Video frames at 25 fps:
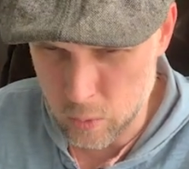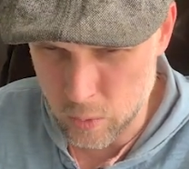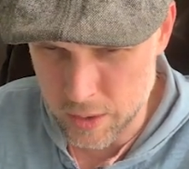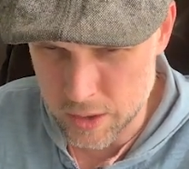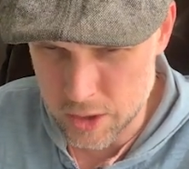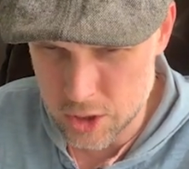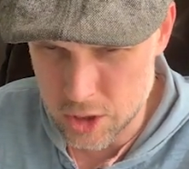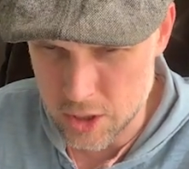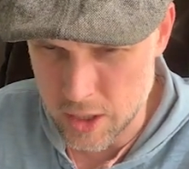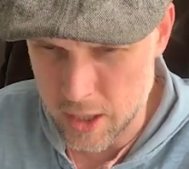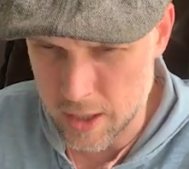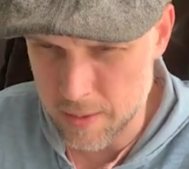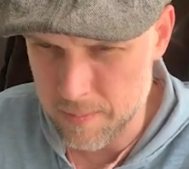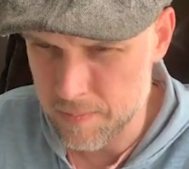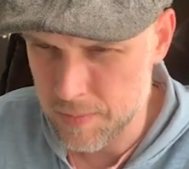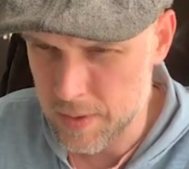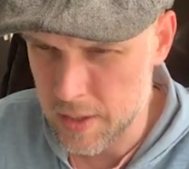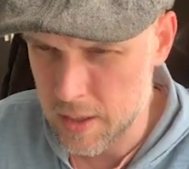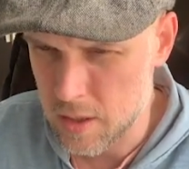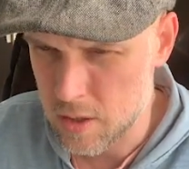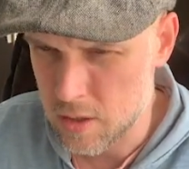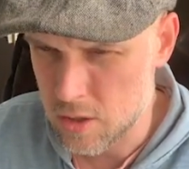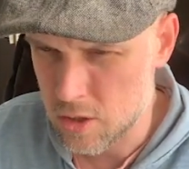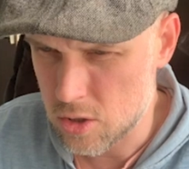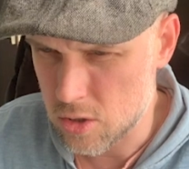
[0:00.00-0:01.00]
one shot.
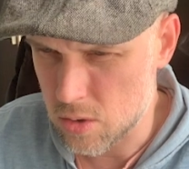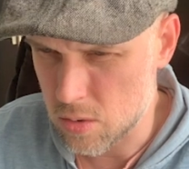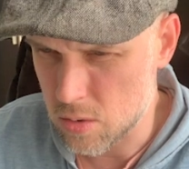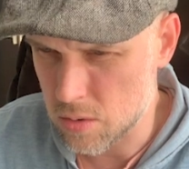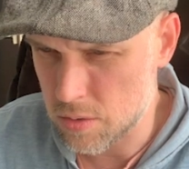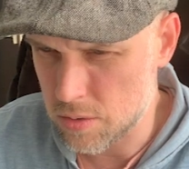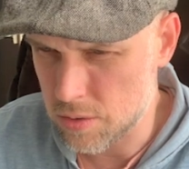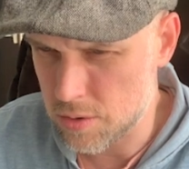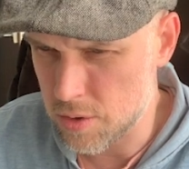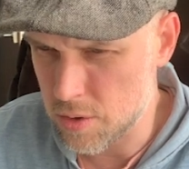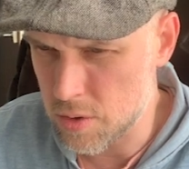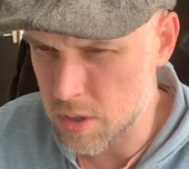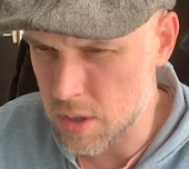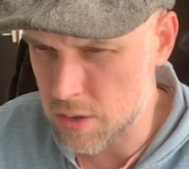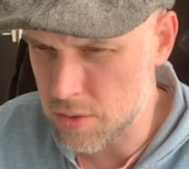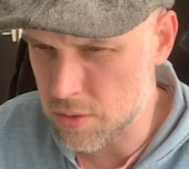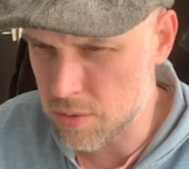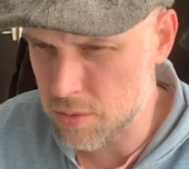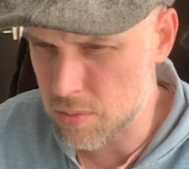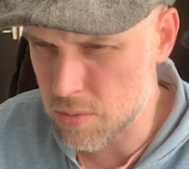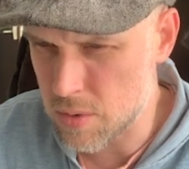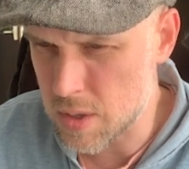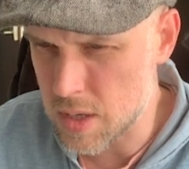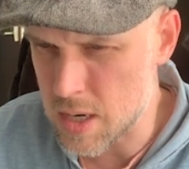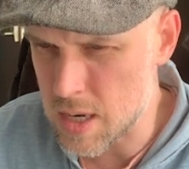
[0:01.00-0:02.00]
So
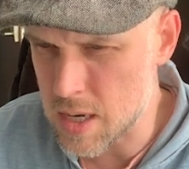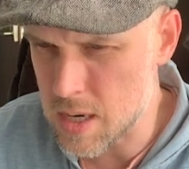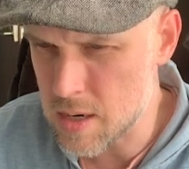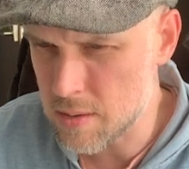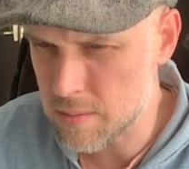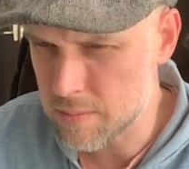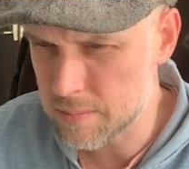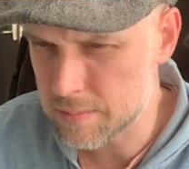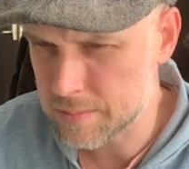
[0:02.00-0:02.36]
33